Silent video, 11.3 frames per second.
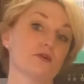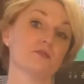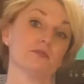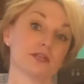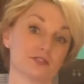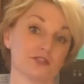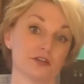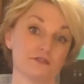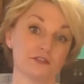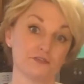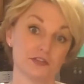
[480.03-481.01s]
picture
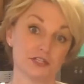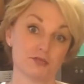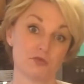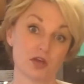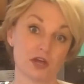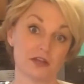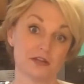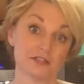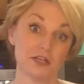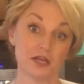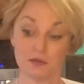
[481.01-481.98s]
of the finished
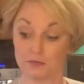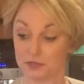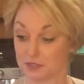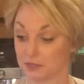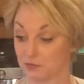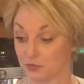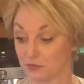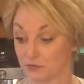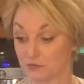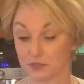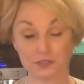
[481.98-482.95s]
product. But this
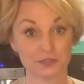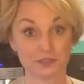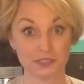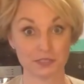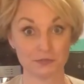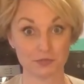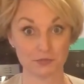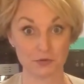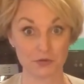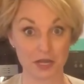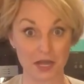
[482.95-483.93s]
beautiful little cinnamon
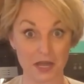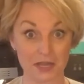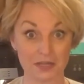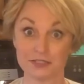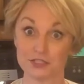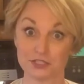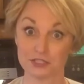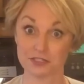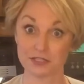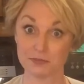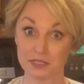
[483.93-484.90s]
roll guy is just
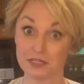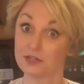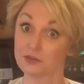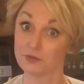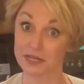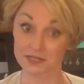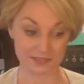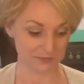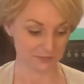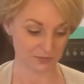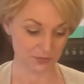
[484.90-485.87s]
gonna be great.
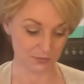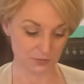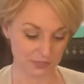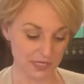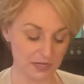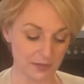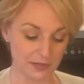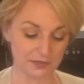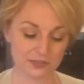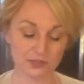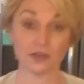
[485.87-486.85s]
I'm super excited about
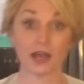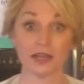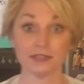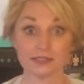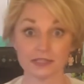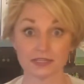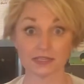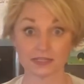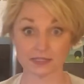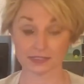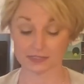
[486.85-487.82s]
it. So the icing
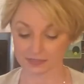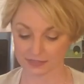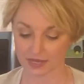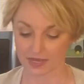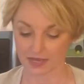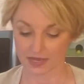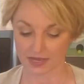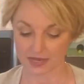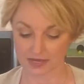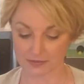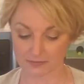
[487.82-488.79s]
is
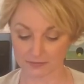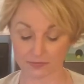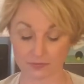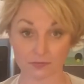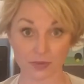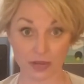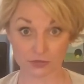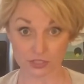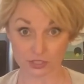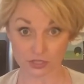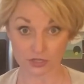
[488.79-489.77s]
powdered
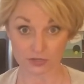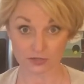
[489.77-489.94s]
sugar.